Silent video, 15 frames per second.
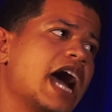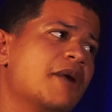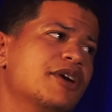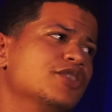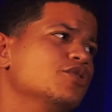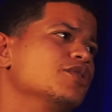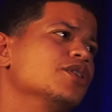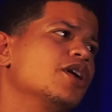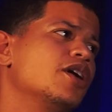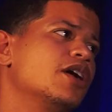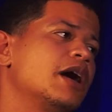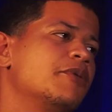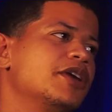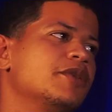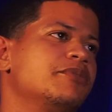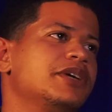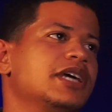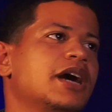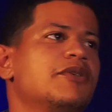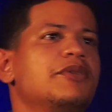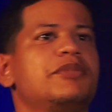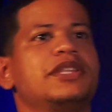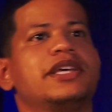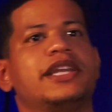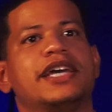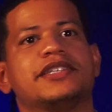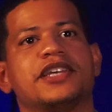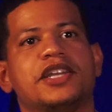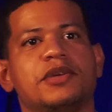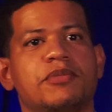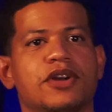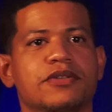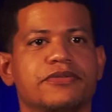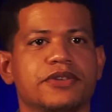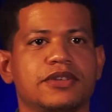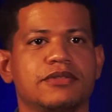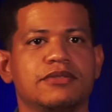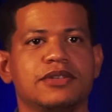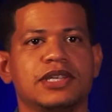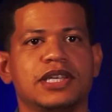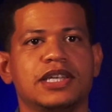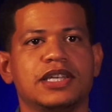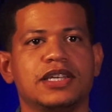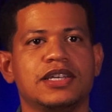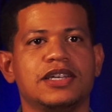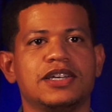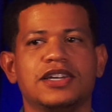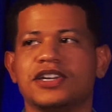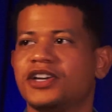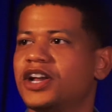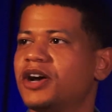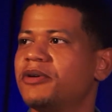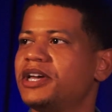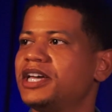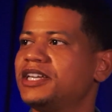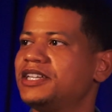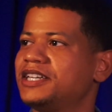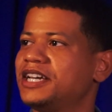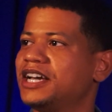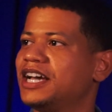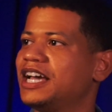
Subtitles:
I'm gonna do it all. I want to be the next Eddie Murphy. You know what I mean?